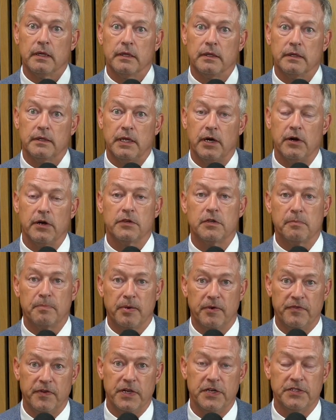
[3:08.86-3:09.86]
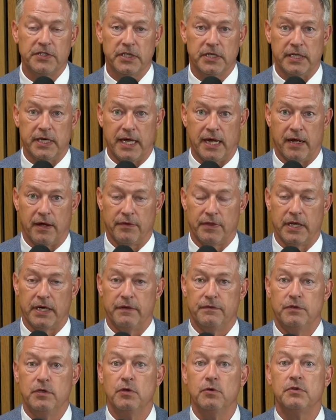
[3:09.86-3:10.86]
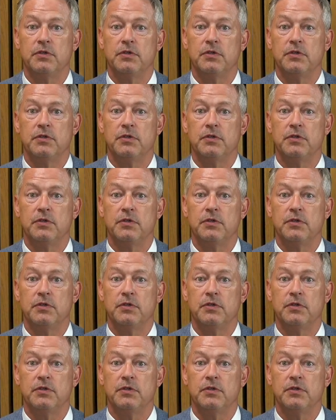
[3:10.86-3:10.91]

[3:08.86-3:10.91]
There is a provision now that if you